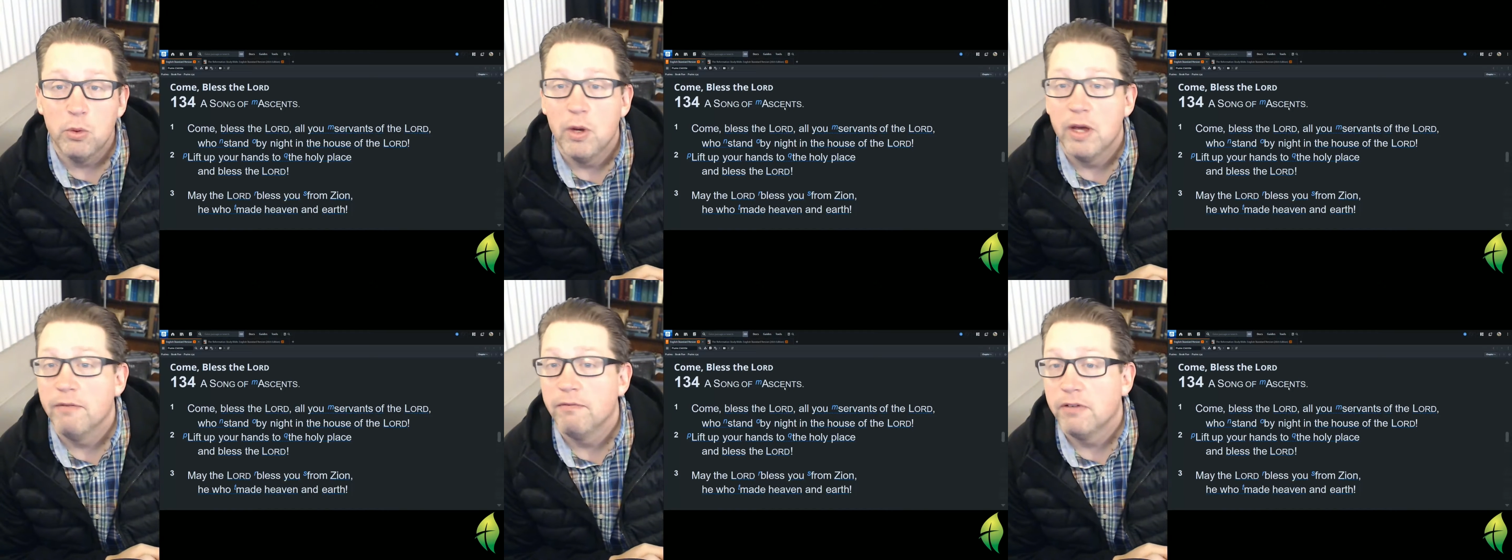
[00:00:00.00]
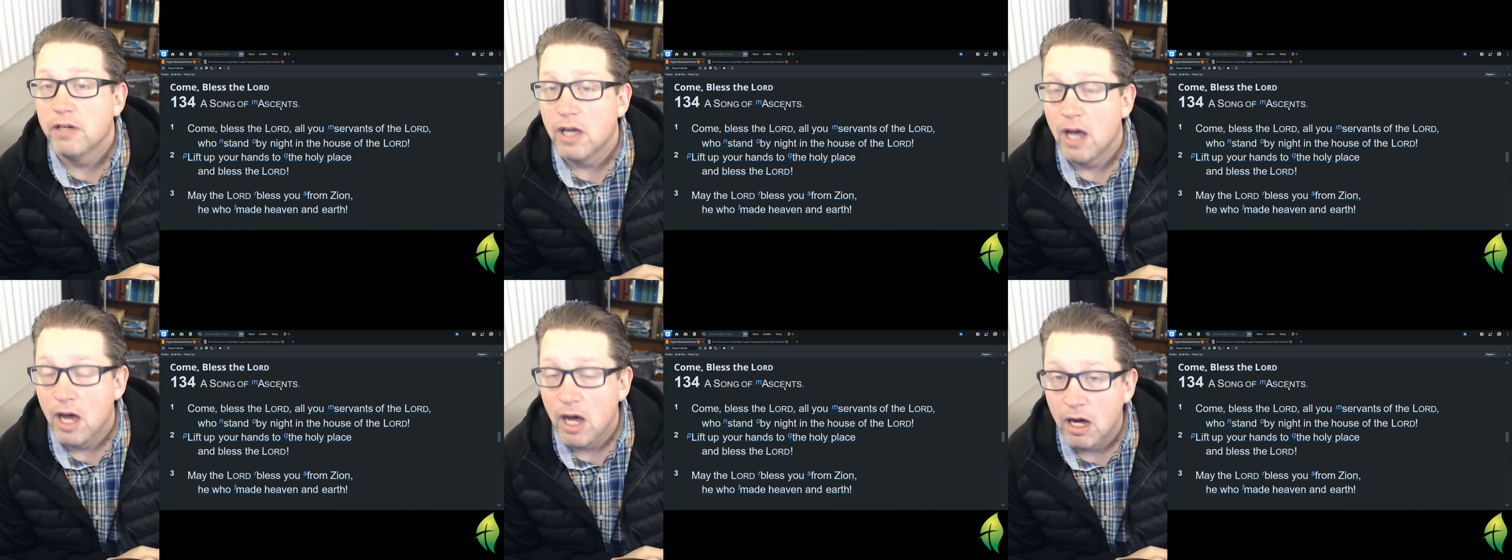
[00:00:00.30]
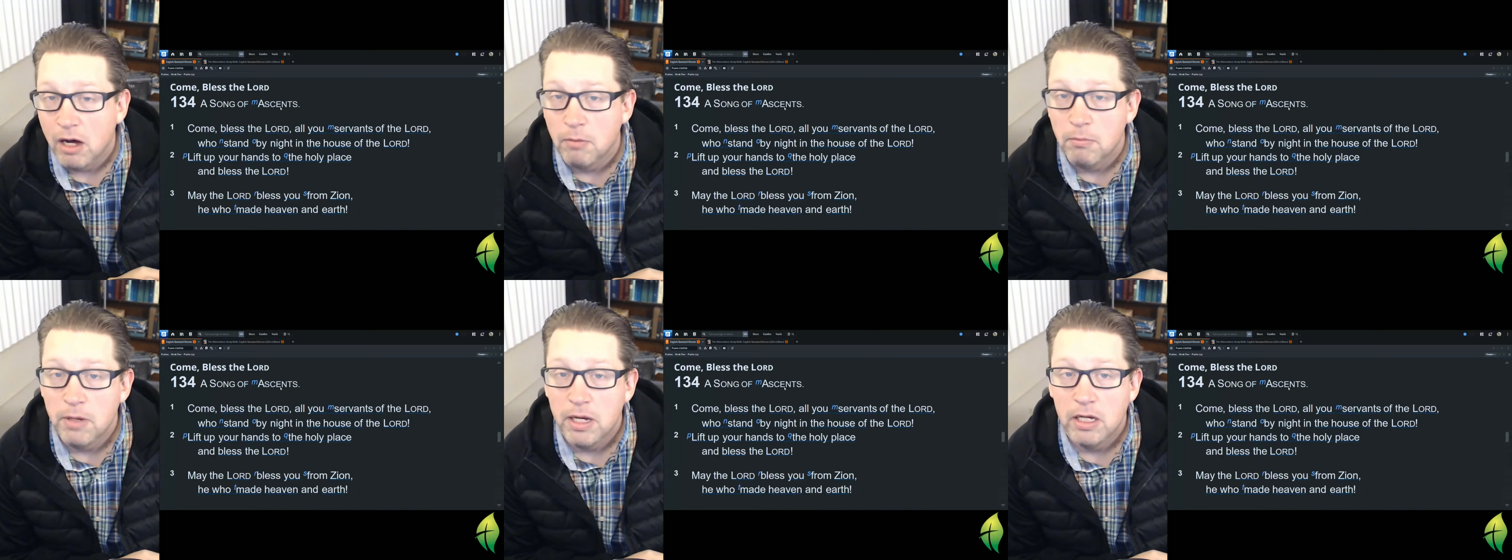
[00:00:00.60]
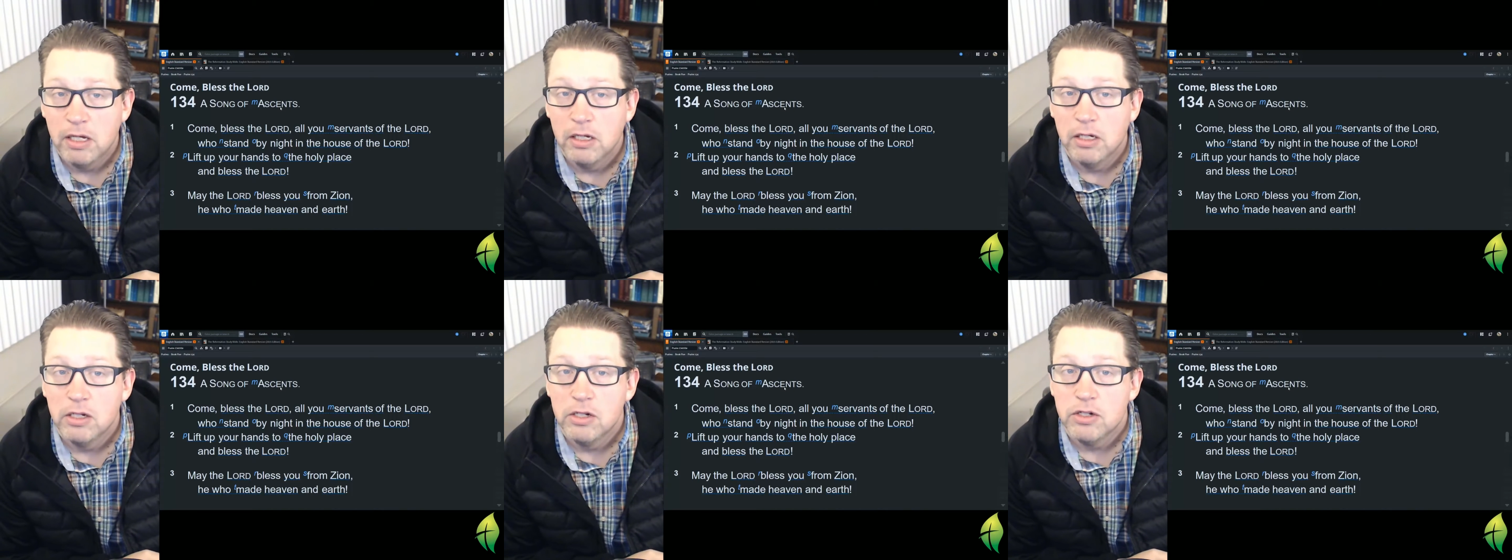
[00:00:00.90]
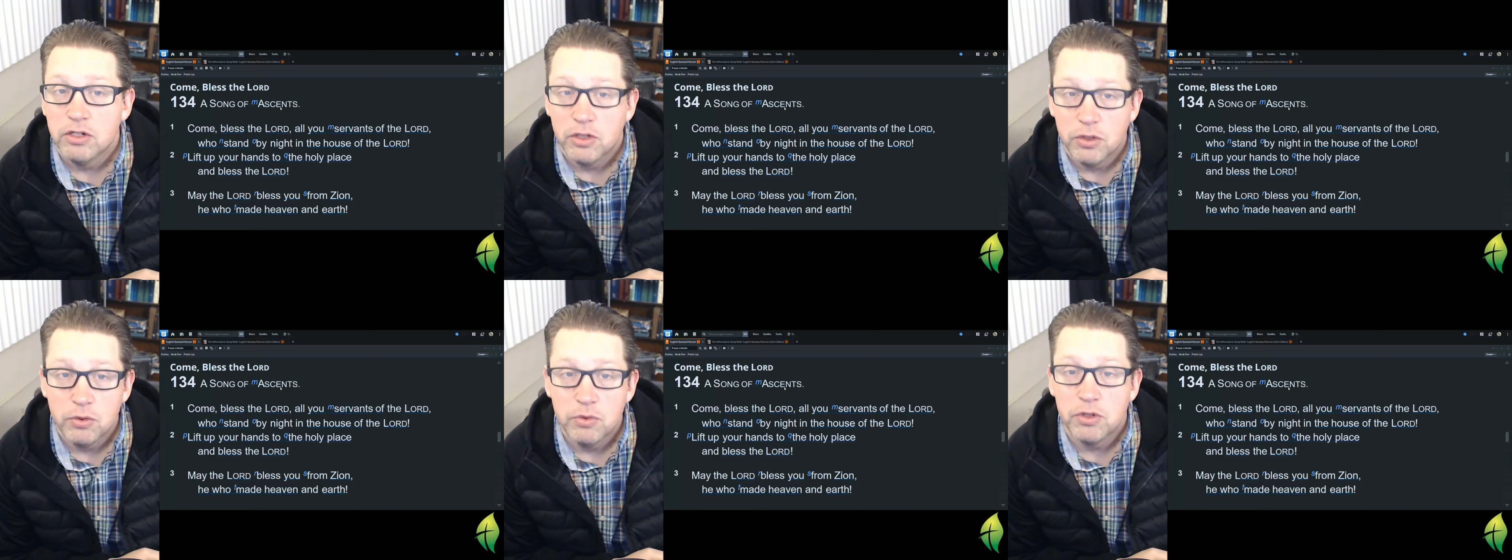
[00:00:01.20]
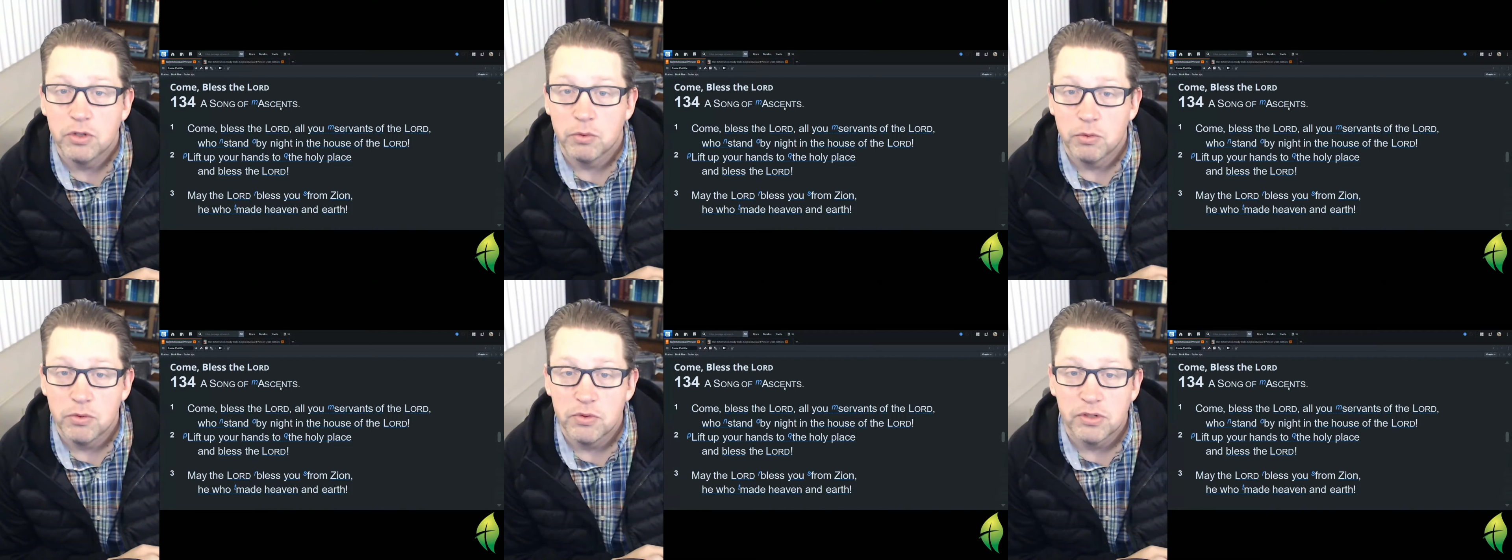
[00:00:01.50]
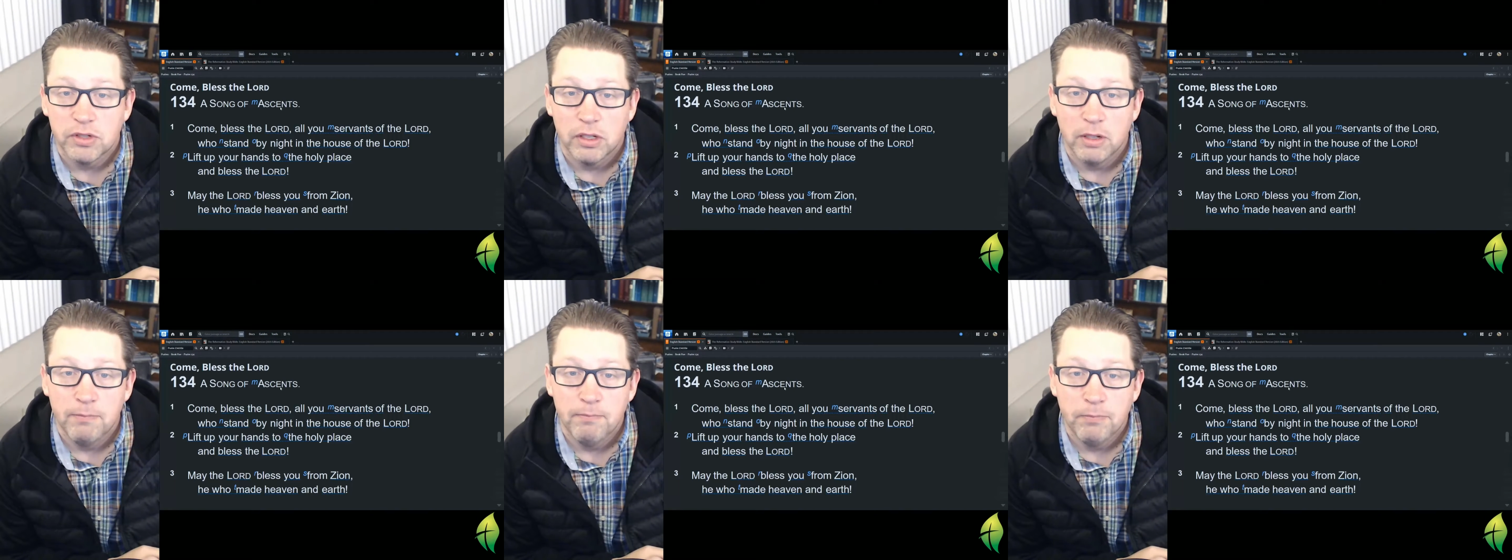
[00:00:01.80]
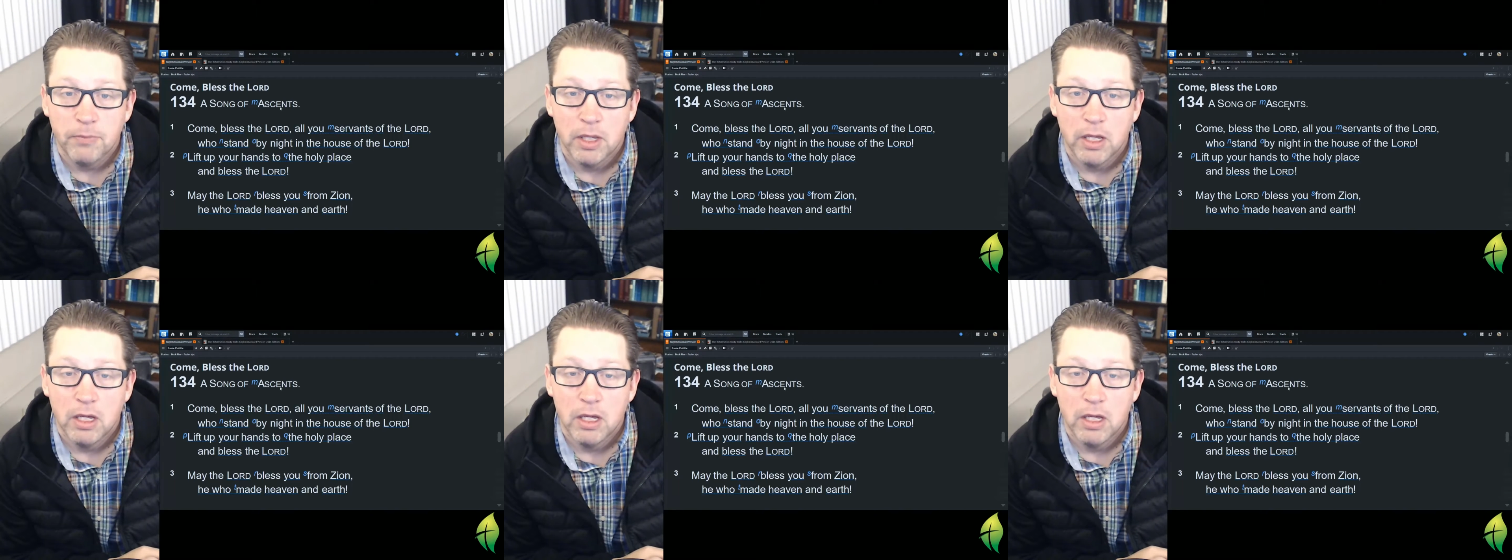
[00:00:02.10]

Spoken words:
have come to Jerusalem,